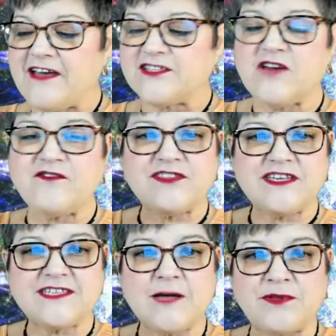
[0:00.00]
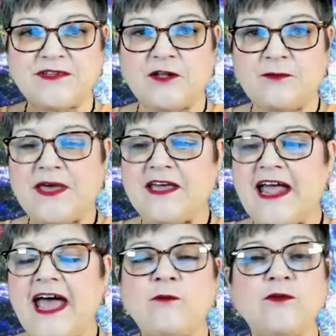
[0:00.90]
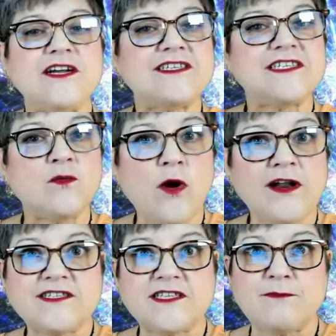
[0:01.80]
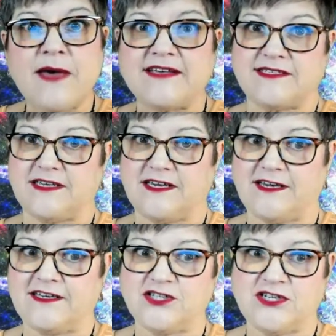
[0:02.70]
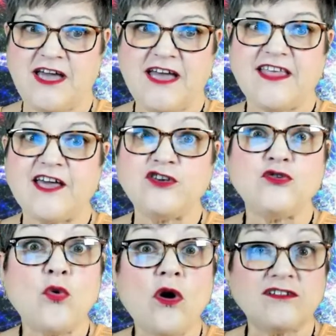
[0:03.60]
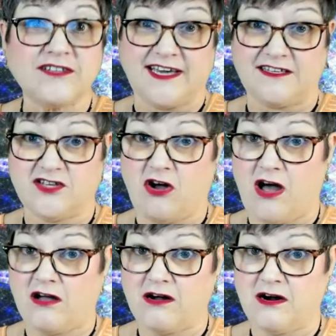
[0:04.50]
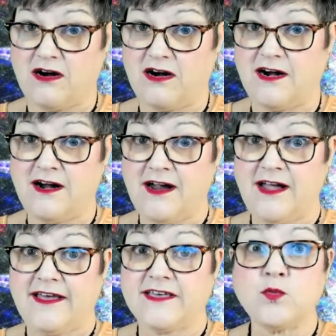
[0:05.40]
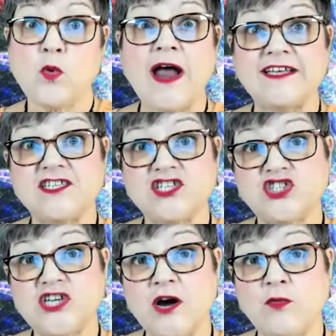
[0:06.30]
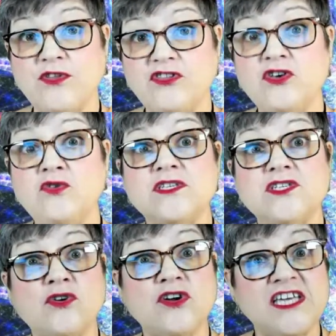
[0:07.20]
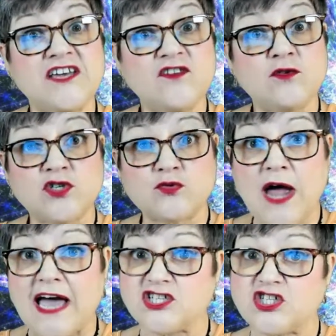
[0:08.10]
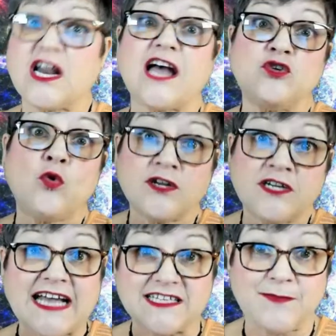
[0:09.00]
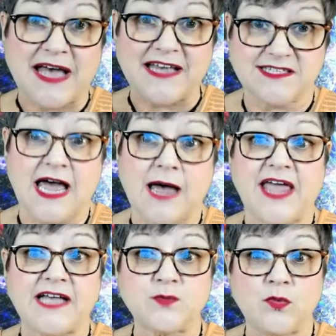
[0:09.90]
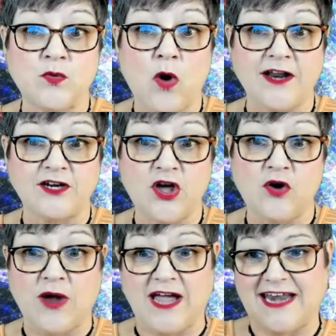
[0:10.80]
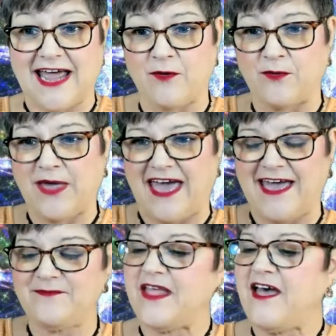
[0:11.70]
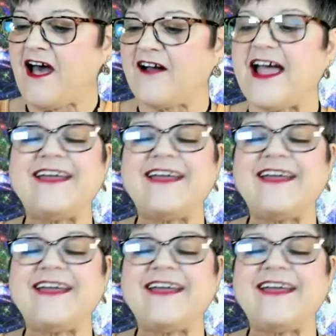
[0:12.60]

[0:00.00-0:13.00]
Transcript: shuffle these up a little bit, and we're going to see what is the message that your late talker is wanting to share with you to sort of give you direction on your next best step. That's what we want to know right now. Okay. All